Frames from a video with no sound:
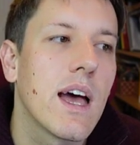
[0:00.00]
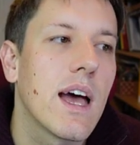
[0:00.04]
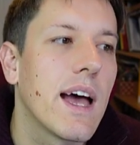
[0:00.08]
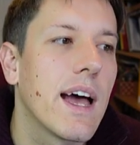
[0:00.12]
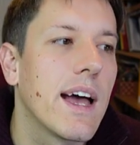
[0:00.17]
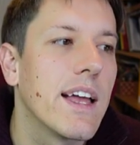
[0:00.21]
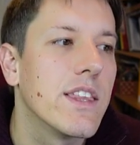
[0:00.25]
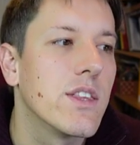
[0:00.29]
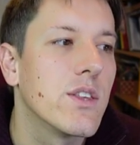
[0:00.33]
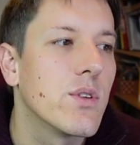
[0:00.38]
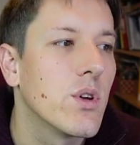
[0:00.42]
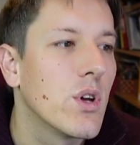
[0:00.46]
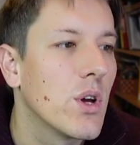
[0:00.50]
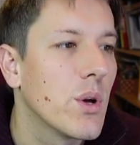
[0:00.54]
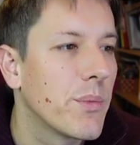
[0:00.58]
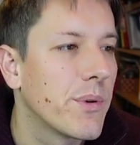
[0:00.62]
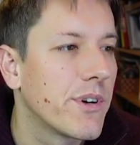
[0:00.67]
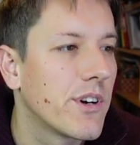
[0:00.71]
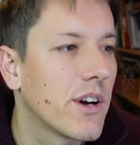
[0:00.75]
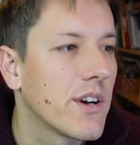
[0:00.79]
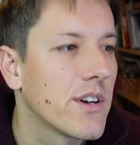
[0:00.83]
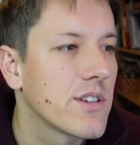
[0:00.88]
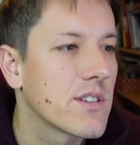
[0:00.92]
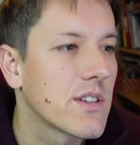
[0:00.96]
And
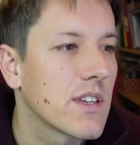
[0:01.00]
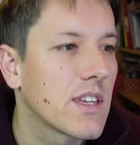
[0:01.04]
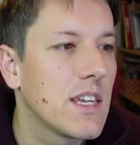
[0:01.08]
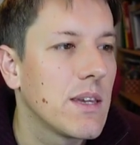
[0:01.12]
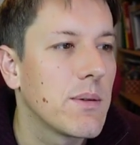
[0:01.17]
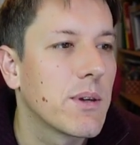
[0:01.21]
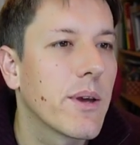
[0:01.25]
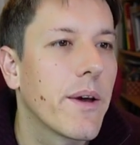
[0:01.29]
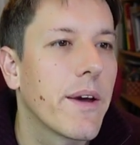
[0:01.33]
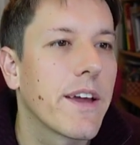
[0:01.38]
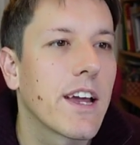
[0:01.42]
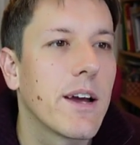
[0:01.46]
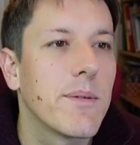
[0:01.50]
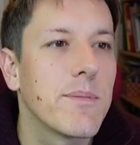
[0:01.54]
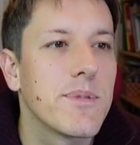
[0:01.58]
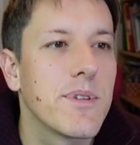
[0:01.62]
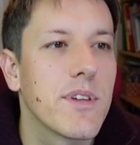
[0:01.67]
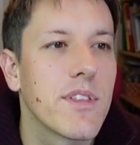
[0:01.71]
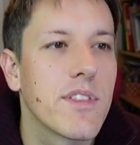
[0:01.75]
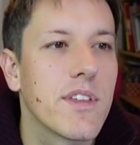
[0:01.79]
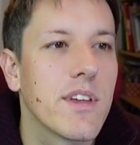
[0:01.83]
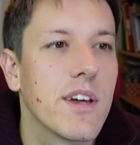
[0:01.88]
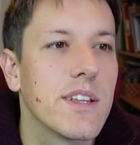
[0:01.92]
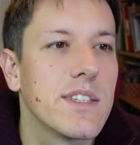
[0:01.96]
we're asked to keep going up
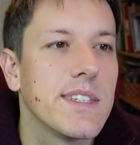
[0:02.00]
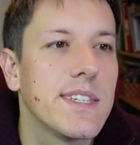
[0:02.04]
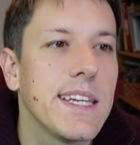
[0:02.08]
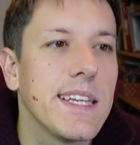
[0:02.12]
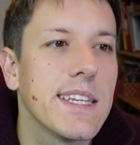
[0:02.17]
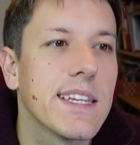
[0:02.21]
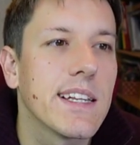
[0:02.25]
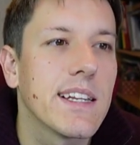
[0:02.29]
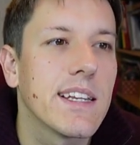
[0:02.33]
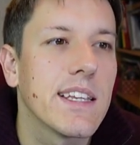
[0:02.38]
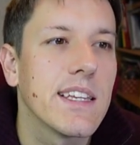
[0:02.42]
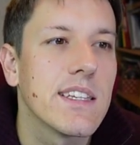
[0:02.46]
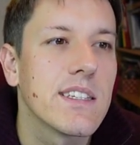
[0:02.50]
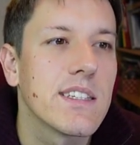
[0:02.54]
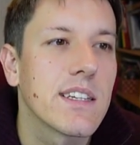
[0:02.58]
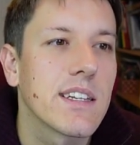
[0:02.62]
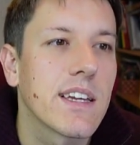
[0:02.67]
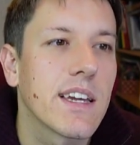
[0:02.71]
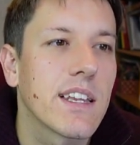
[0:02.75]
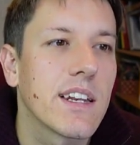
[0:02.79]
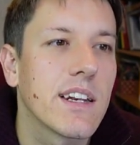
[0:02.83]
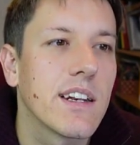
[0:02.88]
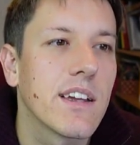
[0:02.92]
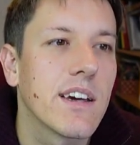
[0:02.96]
to 13 at least to
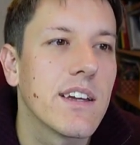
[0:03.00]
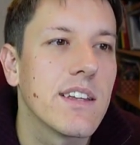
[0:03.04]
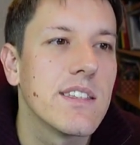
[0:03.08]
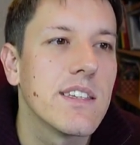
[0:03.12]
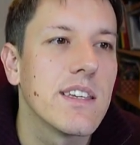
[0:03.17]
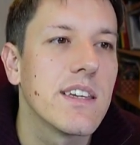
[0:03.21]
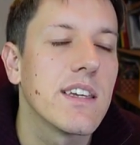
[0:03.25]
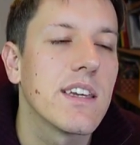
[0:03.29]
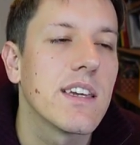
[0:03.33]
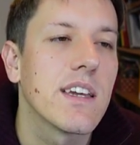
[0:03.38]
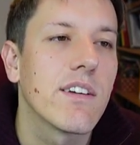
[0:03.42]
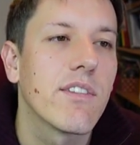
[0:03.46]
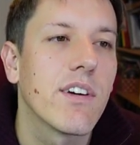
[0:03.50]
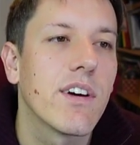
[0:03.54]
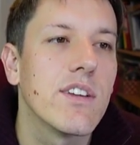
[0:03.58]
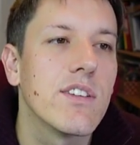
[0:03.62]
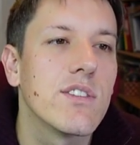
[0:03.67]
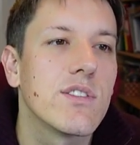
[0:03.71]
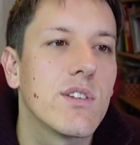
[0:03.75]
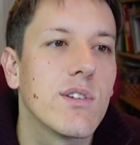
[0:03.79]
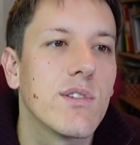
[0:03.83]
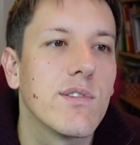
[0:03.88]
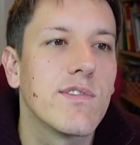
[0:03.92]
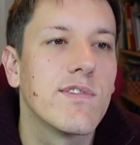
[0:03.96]
get an idea here,
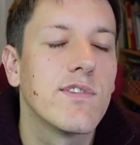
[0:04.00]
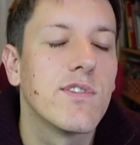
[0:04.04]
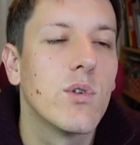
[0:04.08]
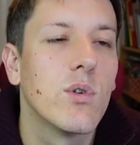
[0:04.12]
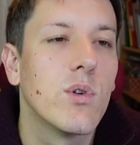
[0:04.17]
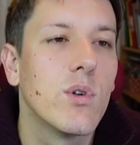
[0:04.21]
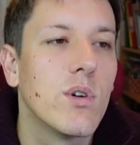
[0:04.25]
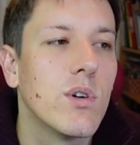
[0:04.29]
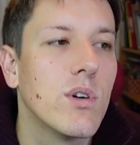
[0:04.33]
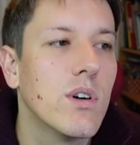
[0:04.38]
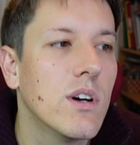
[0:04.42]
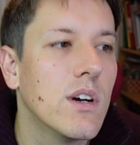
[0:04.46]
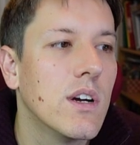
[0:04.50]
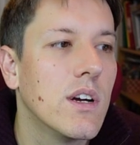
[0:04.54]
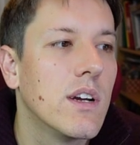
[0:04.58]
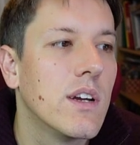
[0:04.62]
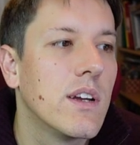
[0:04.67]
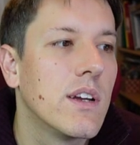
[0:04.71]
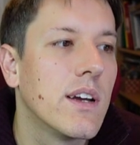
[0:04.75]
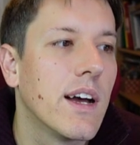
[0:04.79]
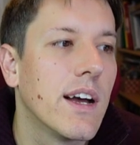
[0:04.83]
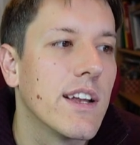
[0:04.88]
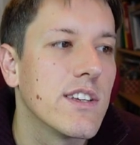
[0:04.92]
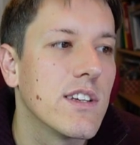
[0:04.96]
right? So 4,
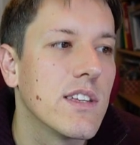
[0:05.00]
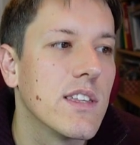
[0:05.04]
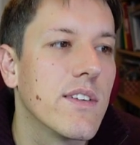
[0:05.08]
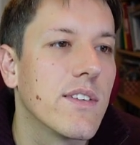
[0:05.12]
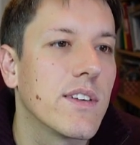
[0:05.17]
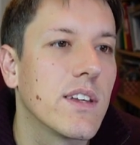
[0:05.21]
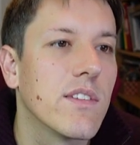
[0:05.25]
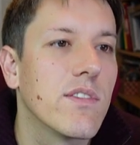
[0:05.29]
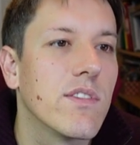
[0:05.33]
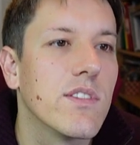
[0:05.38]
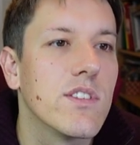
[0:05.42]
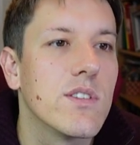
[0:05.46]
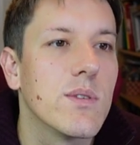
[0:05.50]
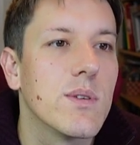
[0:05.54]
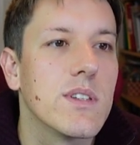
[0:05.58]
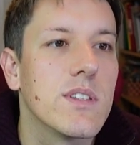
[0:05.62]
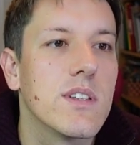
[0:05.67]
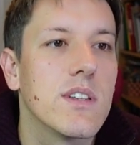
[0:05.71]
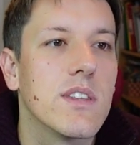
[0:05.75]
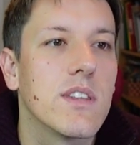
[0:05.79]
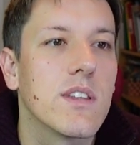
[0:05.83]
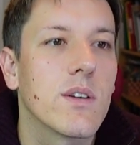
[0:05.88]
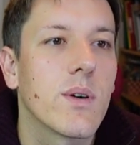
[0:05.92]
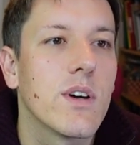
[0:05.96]
actually they've given to
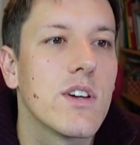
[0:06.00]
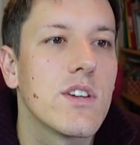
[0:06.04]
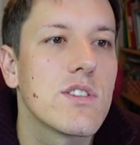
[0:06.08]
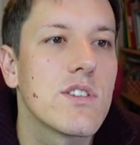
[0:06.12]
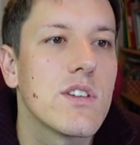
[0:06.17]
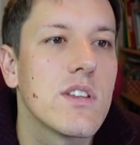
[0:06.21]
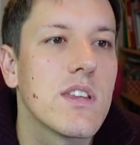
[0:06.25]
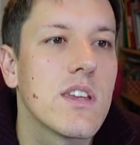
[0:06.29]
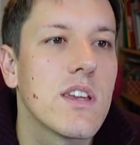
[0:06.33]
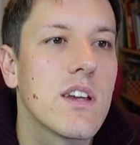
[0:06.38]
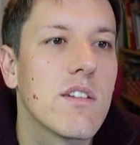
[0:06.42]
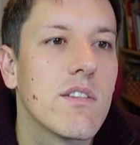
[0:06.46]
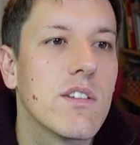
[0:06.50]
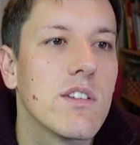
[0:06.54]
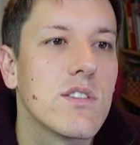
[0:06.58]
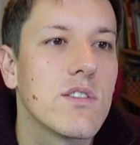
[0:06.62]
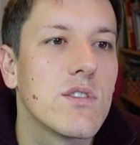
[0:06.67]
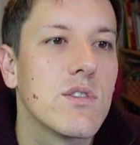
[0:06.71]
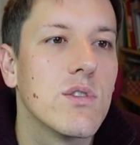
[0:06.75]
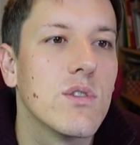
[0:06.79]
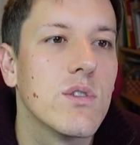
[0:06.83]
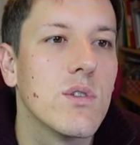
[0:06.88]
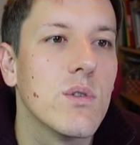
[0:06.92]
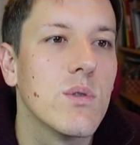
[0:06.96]
us in the question here, is
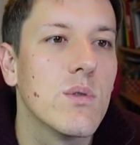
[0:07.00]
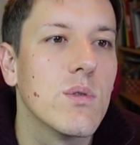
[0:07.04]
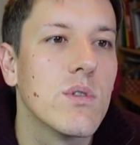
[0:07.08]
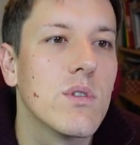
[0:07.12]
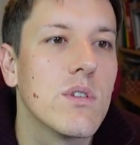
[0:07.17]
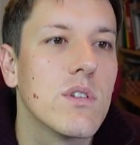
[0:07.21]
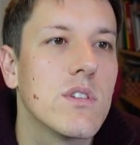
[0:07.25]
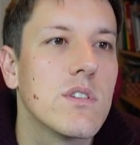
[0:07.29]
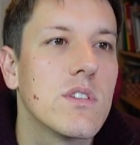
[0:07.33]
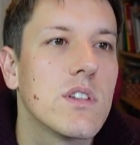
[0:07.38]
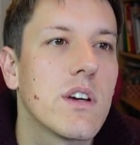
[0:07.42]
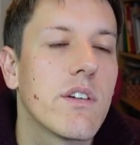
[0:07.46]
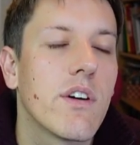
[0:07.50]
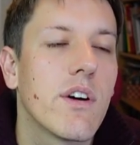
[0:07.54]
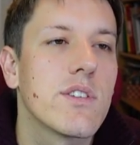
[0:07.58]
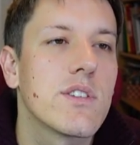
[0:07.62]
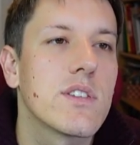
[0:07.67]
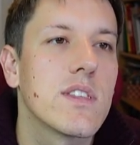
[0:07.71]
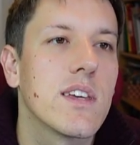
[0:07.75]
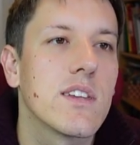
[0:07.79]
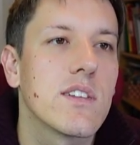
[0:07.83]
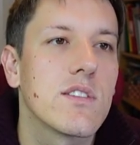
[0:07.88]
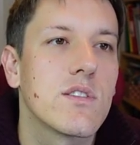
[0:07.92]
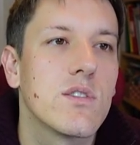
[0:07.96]
2, 0.
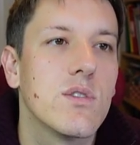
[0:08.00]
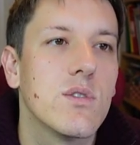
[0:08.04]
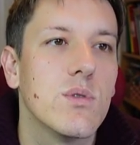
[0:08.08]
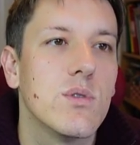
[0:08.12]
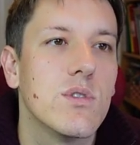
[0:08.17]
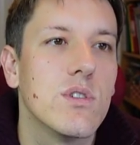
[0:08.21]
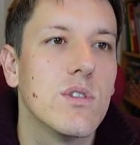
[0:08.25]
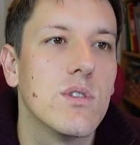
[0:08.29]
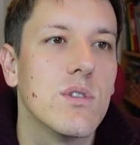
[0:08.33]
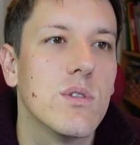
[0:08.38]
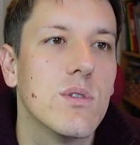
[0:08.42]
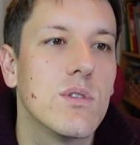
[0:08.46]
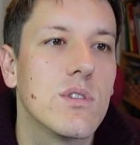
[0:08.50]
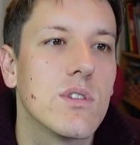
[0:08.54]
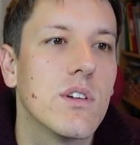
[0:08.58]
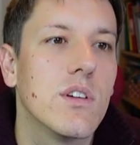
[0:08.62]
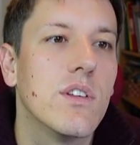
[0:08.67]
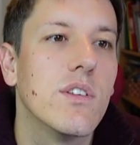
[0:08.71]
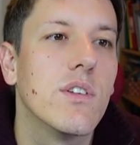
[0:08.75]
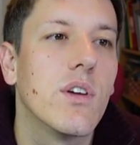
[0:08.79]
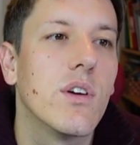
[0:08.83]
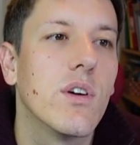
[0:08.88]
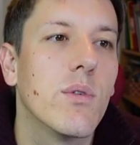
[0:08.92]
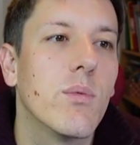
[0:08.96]
So that's 2 2s
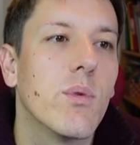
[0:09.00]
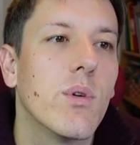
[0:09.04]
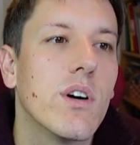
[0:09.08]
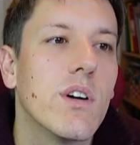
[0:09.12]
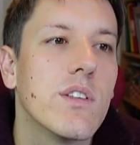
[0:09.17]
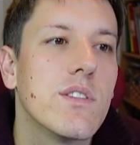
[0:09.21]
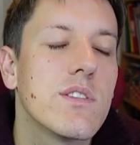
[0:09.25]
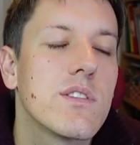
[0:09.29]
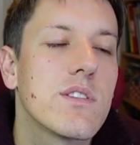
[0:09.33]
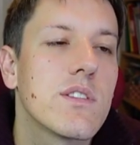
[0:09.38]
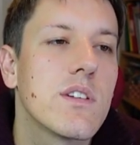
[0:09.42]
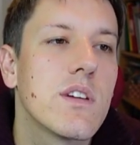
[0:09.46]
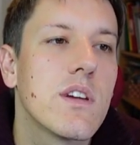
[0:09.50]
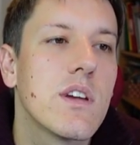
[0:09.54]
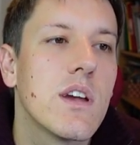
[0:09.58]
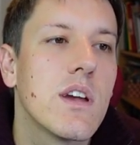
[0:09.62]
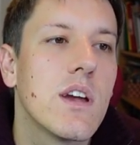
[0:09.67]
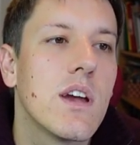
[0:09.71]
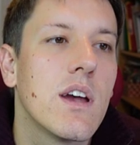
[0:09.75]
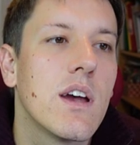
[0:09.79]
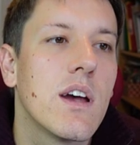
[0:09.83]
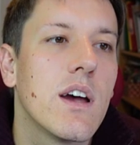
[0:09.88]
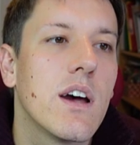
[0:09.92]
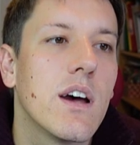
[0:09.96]
and no 1s.
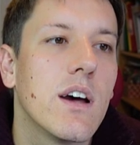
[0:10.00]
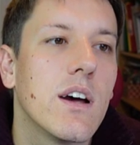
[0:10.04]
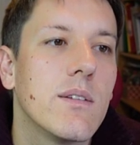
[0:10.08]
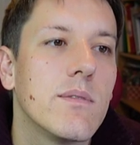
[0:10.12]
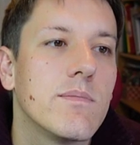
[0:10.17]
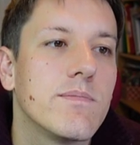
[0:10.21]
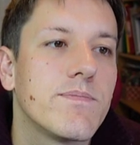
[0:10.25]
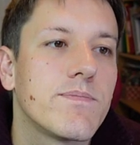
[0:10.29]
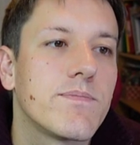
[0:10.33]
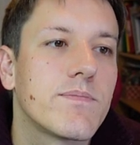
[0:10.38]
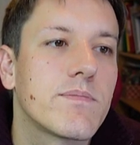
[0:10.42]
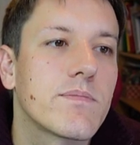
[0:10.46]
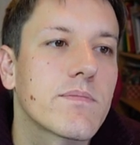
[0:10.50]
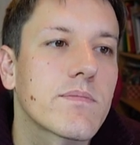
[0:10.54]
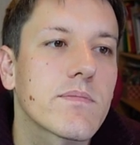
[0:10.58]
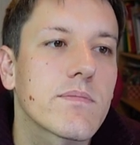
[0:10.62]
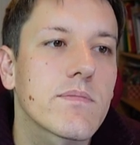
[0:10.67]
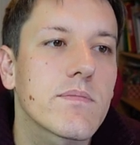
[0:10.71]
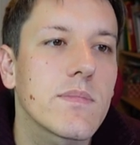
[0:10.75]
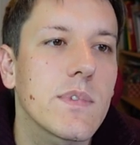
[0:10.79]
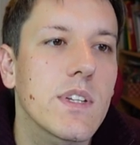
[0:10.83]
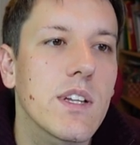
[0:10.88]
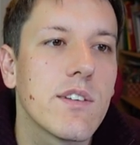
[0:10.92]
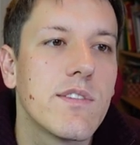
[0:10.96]

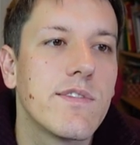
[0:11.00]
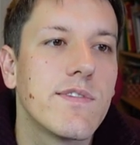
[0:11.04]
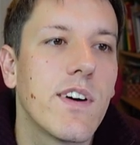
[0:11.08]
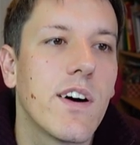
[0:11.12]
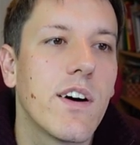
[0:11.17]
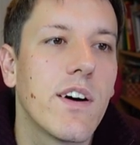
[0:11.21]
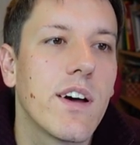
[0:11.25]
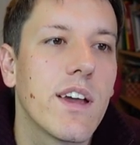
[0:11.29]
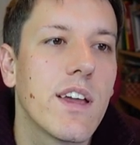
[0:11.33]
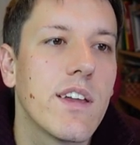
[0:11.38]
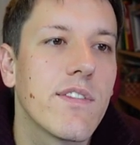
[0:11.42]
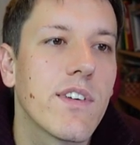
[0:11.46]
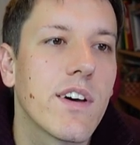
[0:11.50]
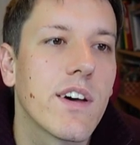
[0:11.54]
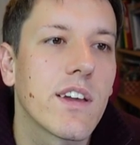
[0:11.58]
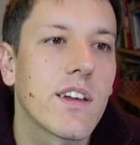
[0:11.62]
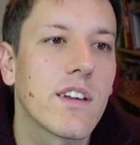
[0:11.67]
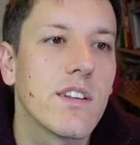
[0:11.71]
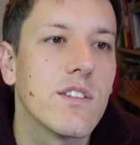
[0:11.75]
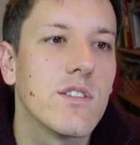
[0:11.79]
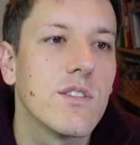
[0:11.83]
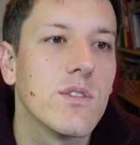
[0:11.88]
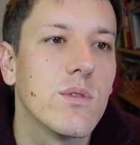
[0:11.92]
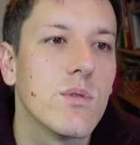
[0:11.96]
5, I
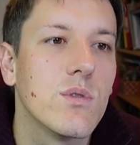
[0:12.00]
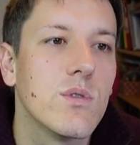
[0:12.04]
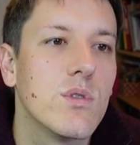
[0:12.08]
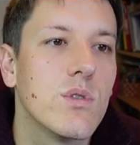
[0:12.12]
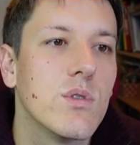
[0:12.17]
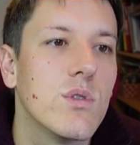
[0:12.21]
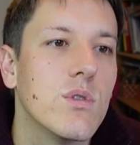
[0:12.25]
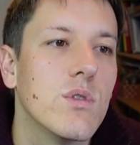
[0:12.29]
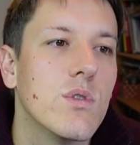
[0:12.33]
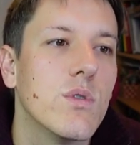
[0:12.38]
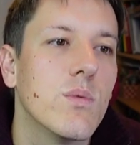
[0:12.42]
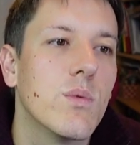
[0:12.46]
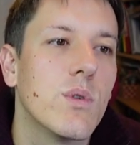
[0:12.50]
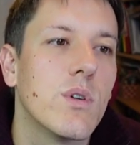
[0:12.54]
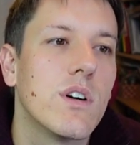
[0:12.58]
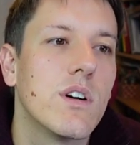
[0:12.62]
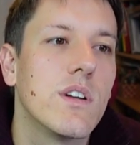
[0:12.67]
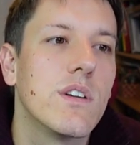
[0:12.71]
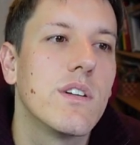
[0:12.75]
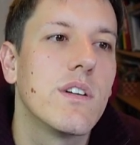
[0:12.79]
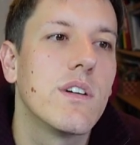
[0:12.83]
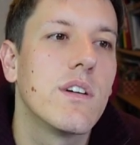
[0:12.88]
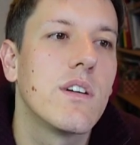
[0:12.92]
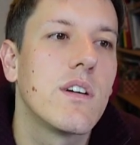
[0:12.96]
can do 2,
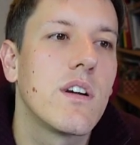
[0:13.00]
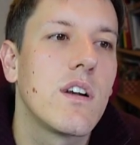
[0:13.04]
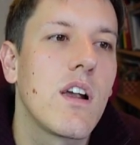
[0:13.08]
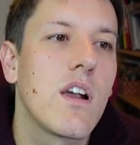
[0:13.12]
1.